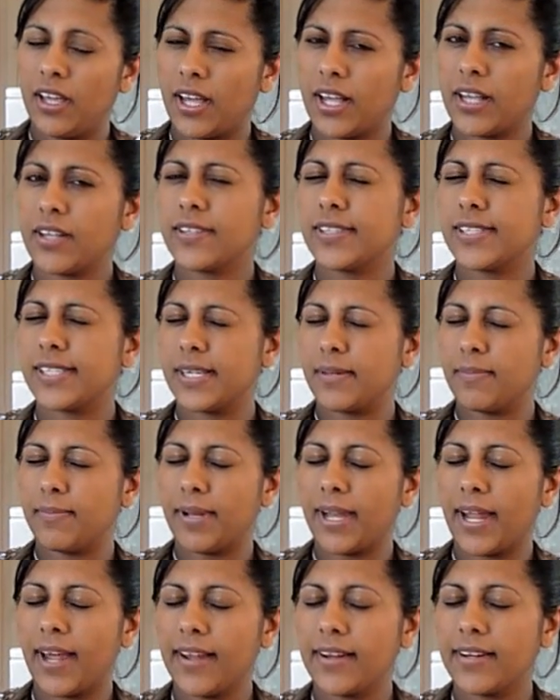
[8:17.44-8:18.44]
I could see
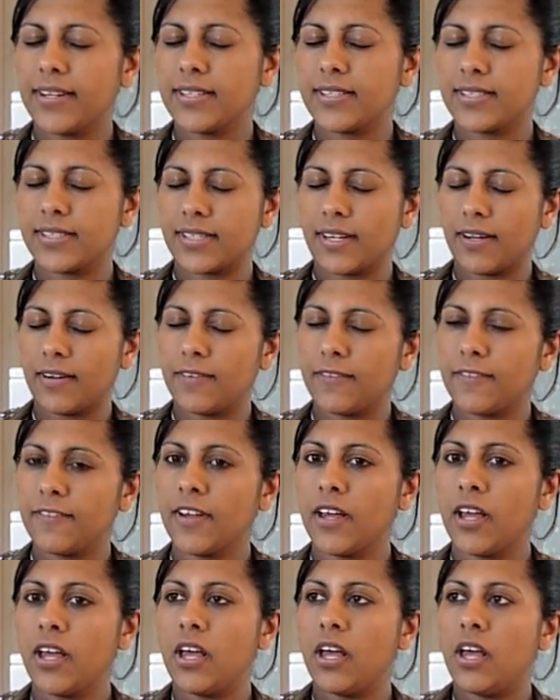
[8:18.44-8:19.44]
blood and stuff.
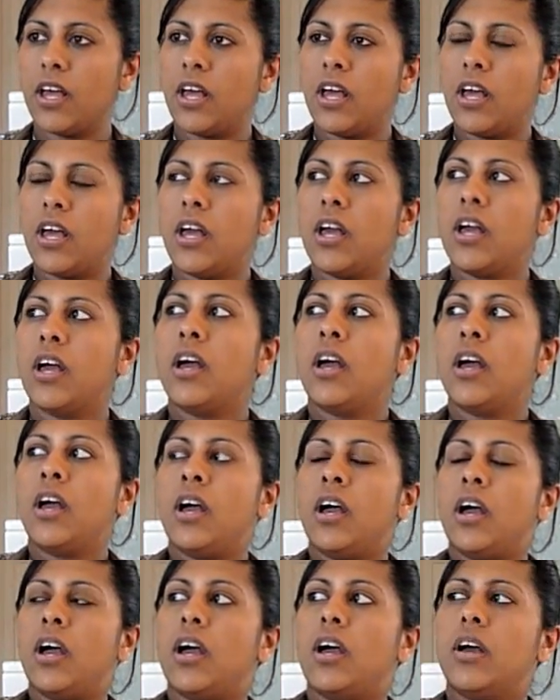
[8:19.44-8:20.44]

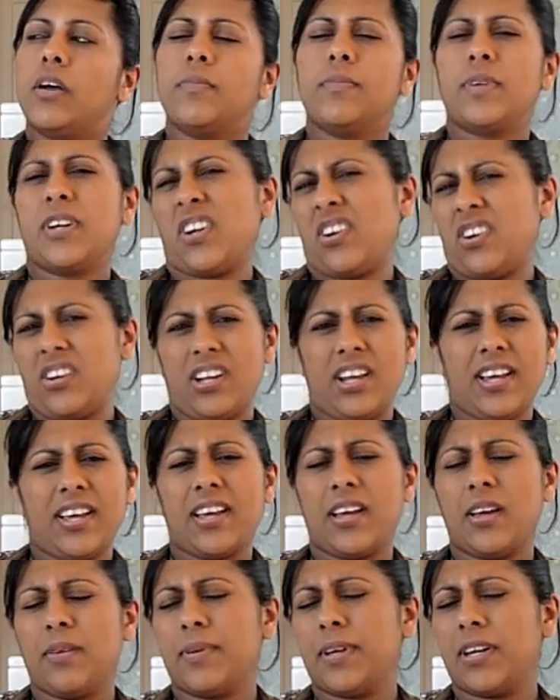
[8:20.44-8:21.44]
But not
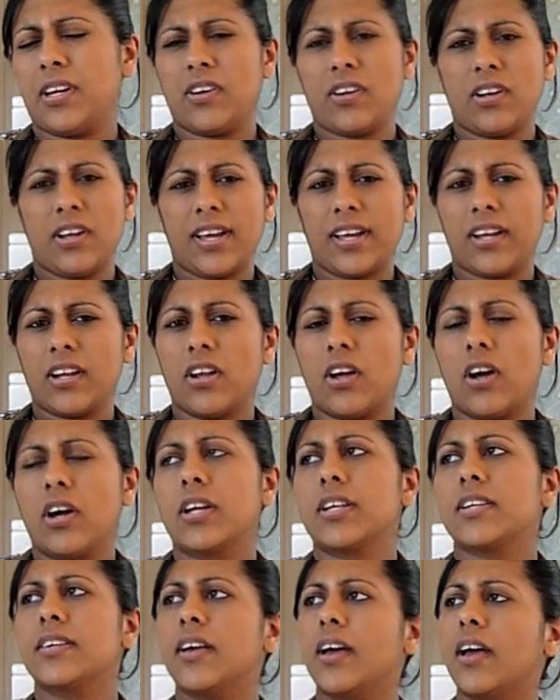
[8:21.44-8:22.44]
like a
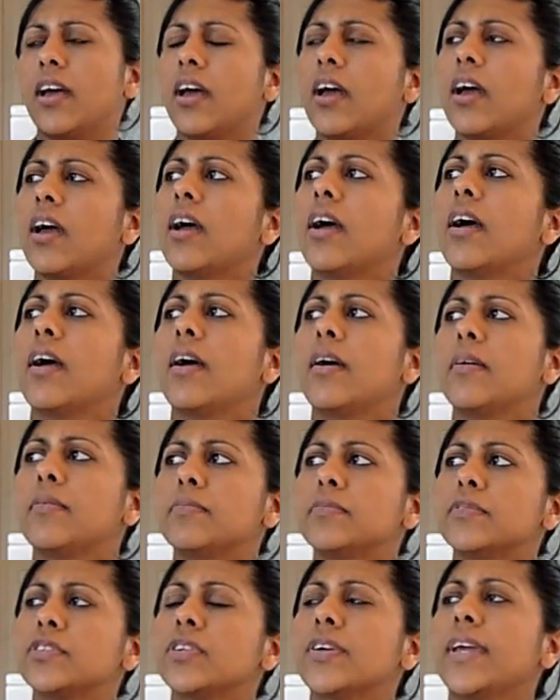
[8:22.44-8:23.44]
lot.
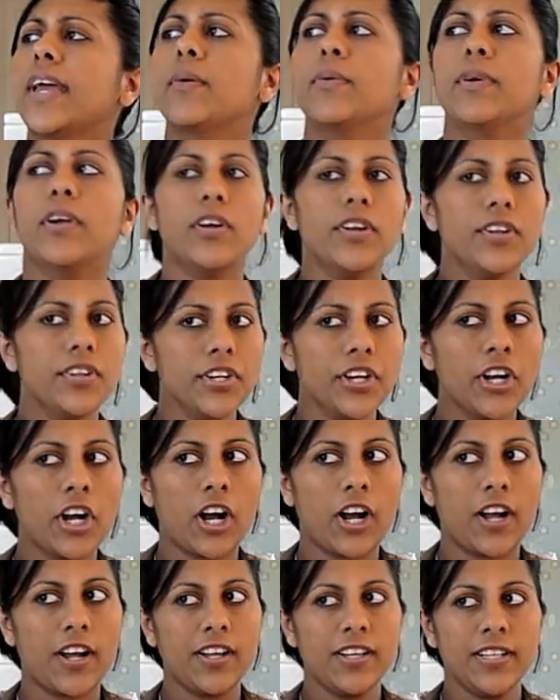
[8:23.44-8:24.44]
So yeah, we got in the
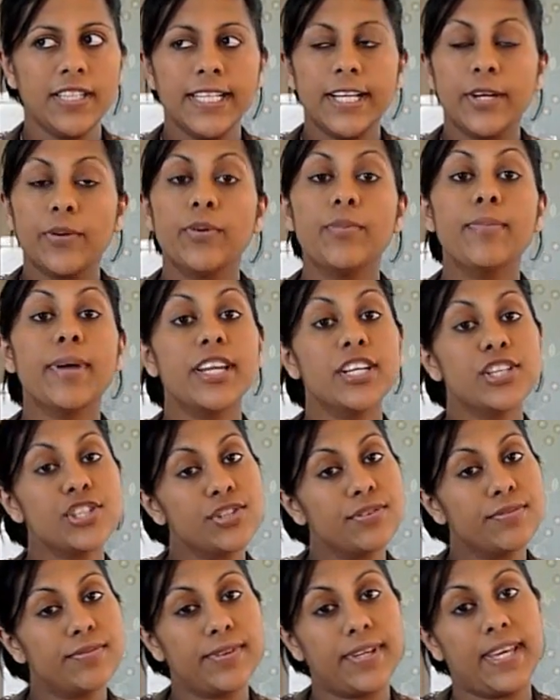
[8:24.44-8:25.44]
car. We managed
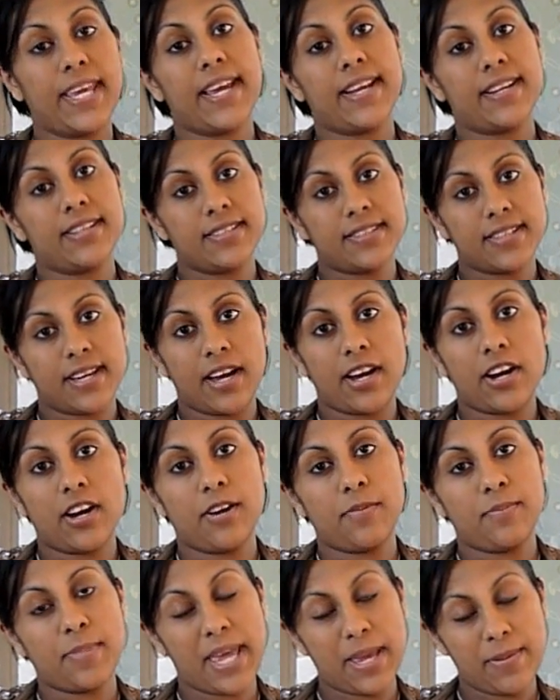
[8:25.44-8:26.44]
to forget
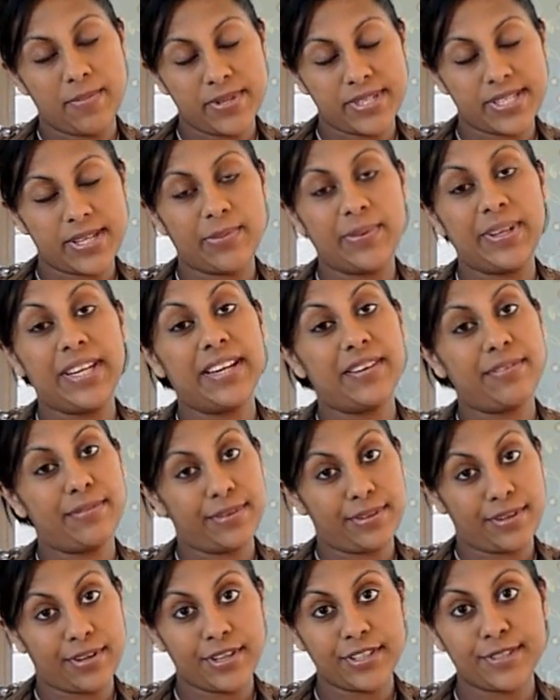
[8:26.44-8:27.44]
our papers that we needed
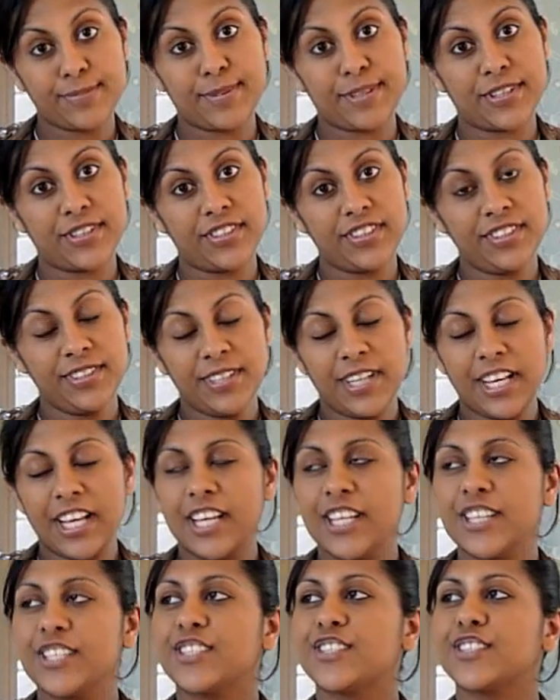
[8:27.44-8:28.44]
for the hospital.
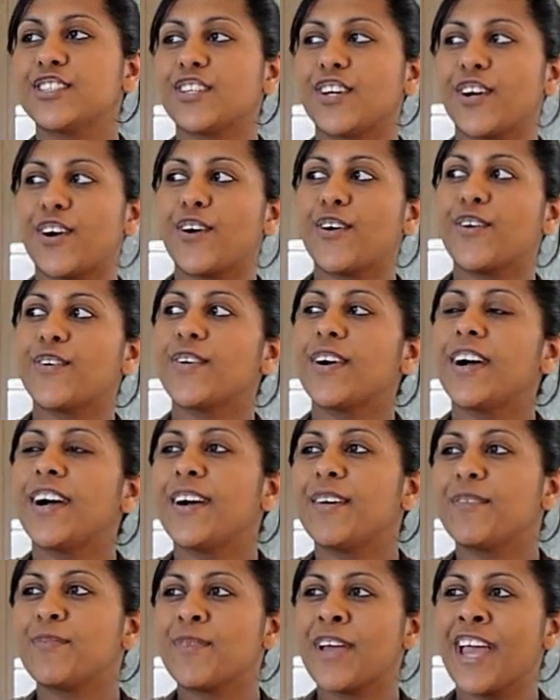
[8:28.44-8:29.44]
So
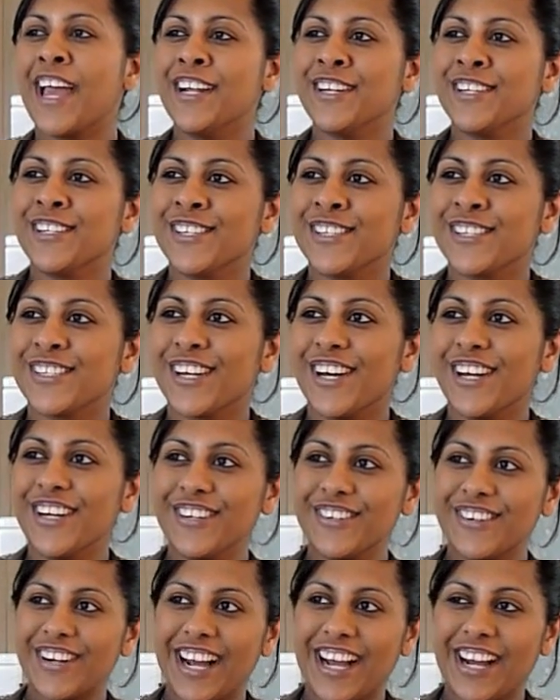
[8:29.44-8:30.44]
we had to turn
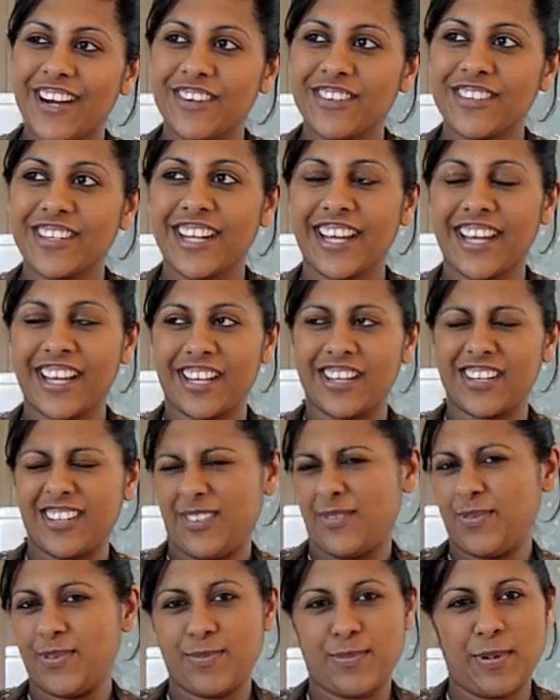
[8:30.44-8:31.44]
around, like
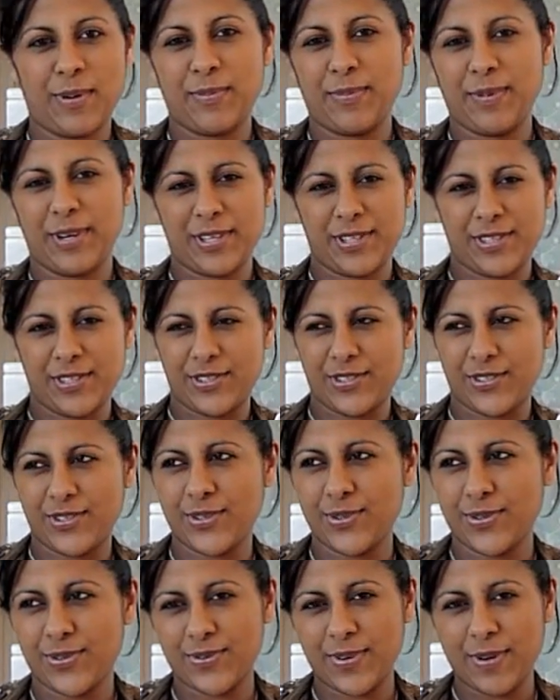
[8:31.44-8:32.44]
it was probably
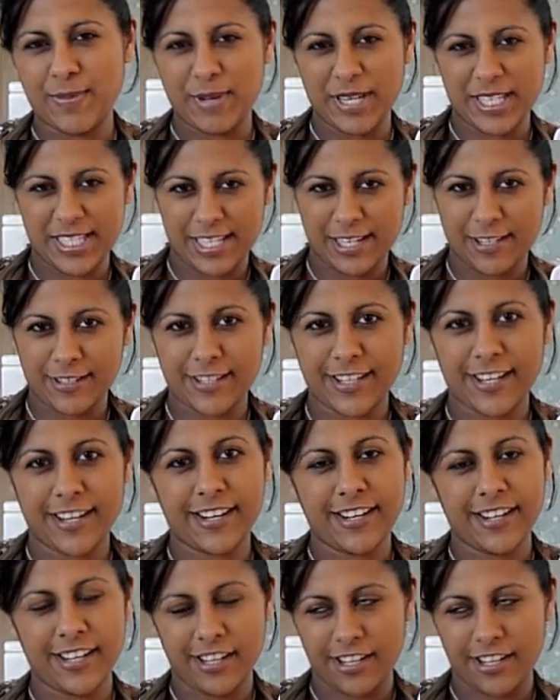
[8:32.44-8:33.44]
2-3 minutes outside